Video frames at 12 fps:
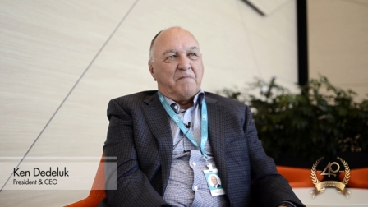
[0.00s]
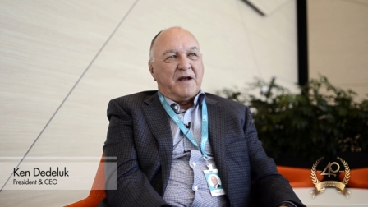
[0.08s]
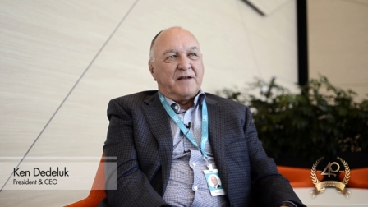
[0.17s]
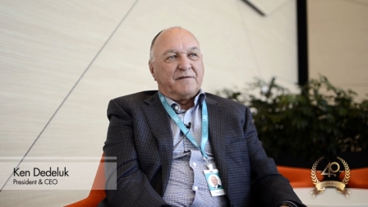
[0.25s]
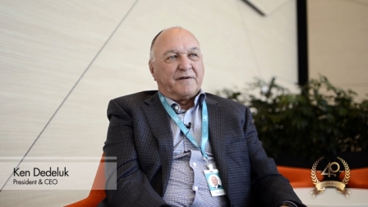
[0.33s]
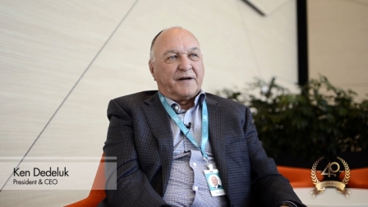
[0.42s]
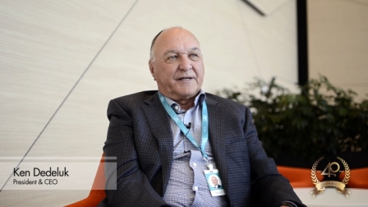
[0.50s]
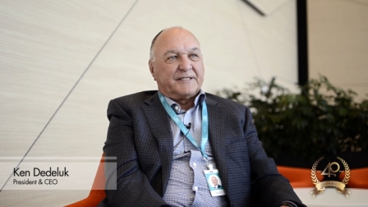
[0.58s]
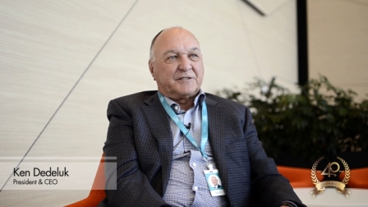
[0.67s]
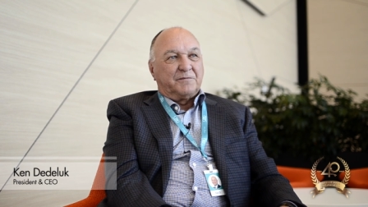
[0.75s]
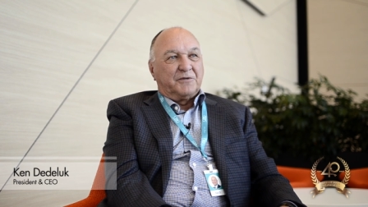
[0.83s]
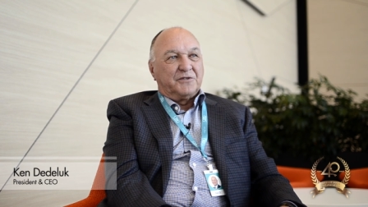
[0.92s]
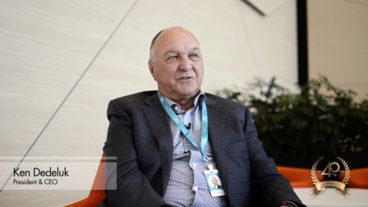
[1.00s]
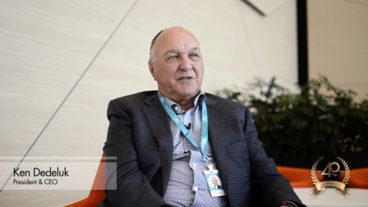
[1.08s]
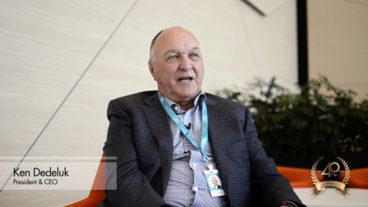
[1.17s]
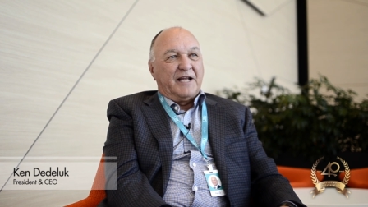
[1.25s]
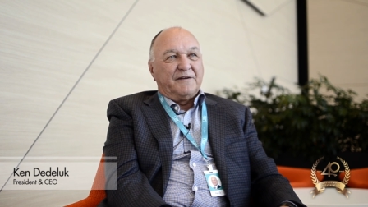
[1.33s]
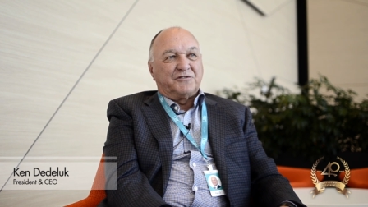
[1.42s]
many of our
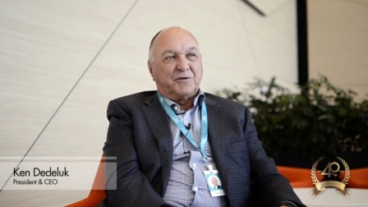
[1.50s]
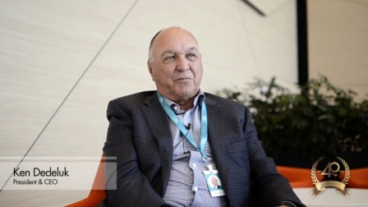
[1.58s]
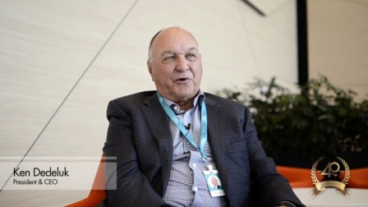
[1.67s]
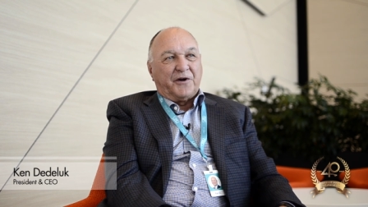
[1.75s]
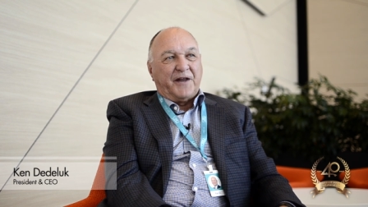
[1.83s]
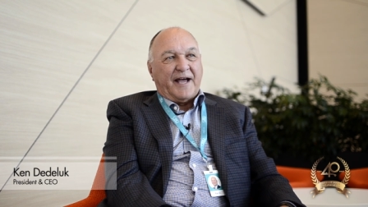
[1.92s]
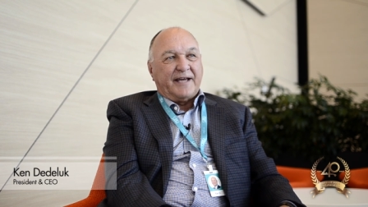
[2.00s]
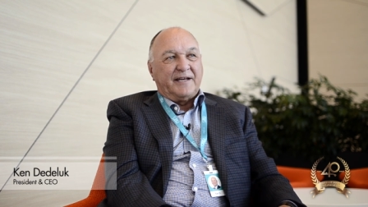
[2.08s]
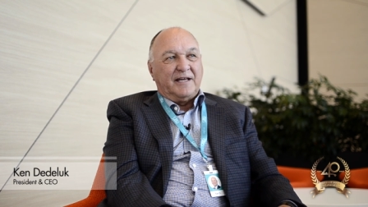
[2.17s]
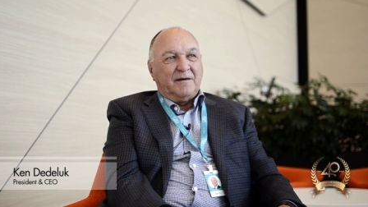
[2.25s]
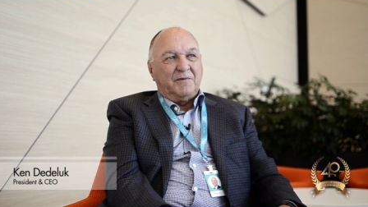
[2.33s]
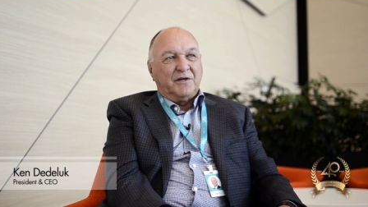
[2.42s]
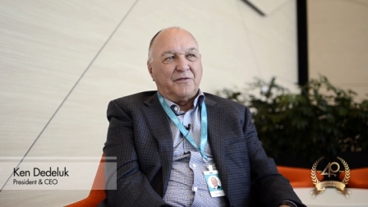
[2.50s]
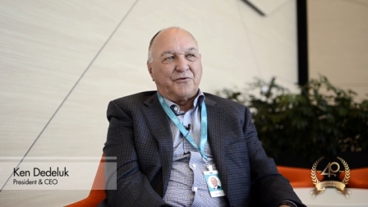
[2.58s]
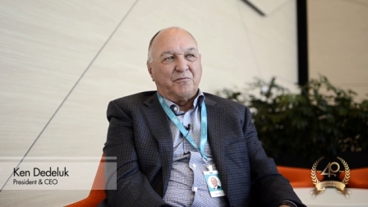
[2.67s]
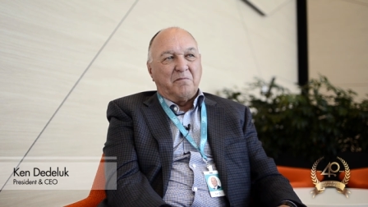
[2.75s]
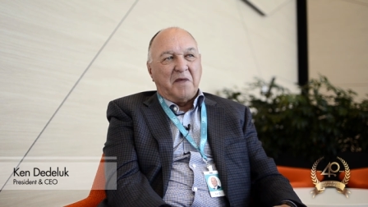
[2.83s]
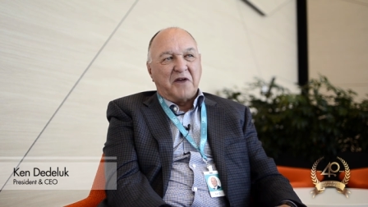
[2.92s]
customers and have supported academia
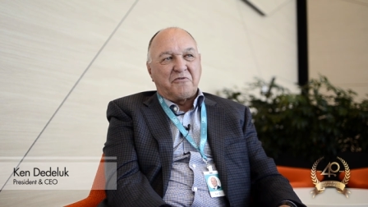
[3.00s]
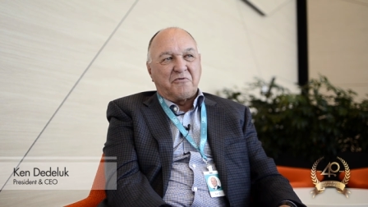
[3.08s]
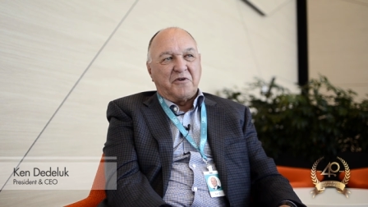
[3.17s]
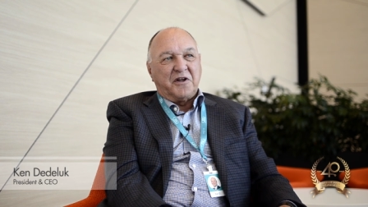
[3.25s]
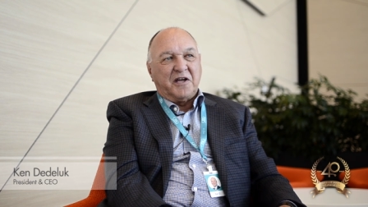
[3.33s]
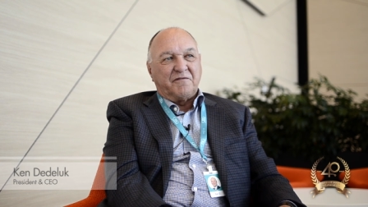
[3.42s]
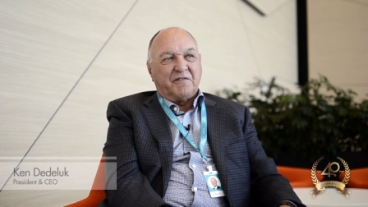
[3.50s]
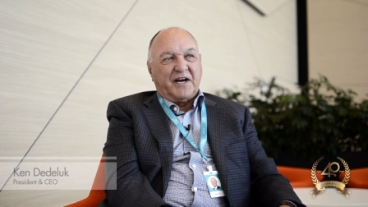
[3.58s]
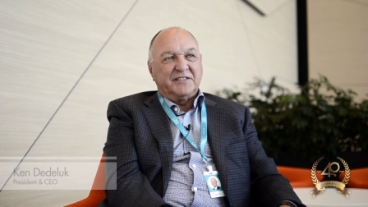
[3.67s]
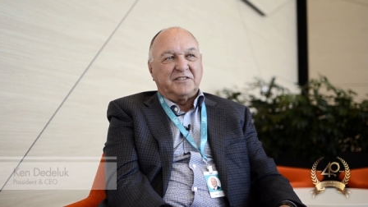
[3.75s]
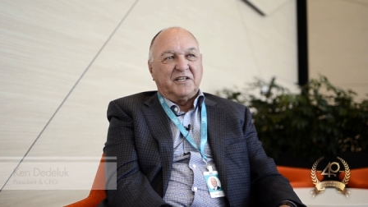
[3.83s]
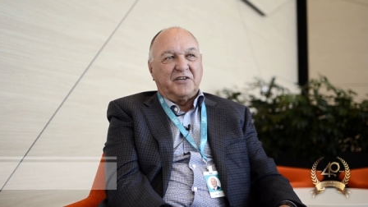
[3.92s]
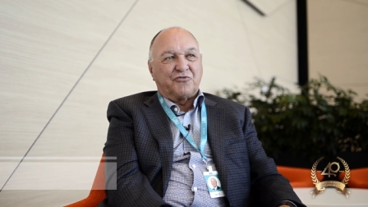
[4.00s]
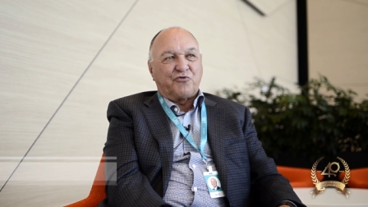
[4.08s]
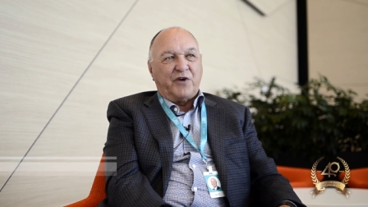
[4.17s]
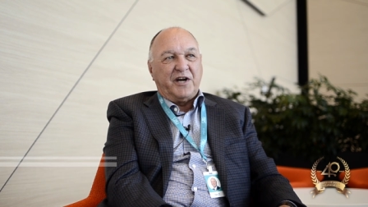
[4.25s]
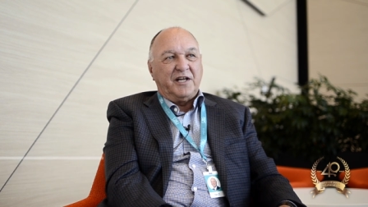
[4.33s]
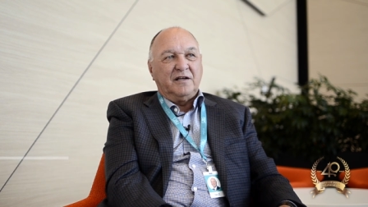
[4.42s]
through mentoring, advising, and
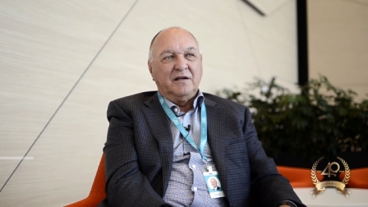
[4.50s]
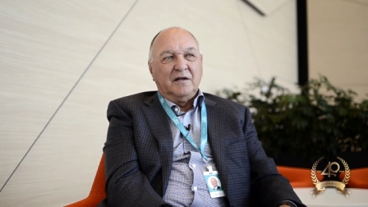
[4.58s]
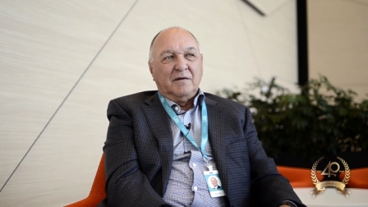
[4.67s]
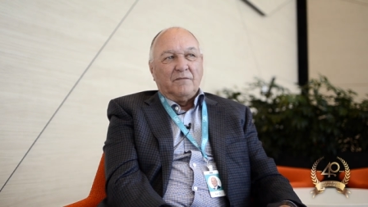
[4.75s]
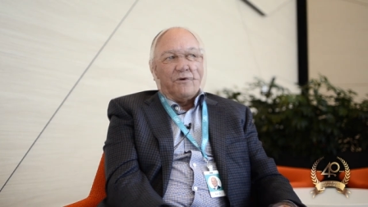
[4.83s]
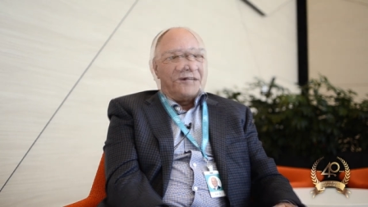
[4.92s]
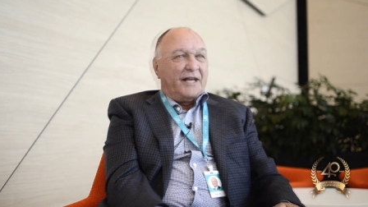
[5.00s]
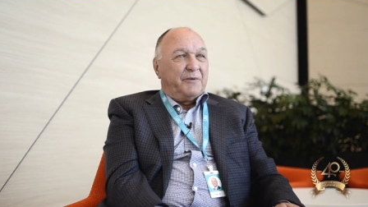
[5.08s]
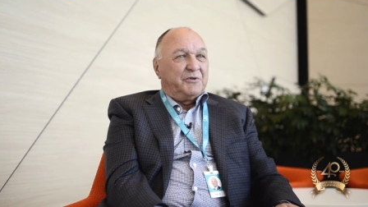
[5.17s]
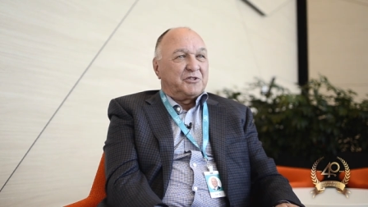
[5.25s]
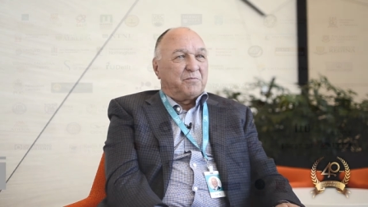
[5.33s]
training. Today we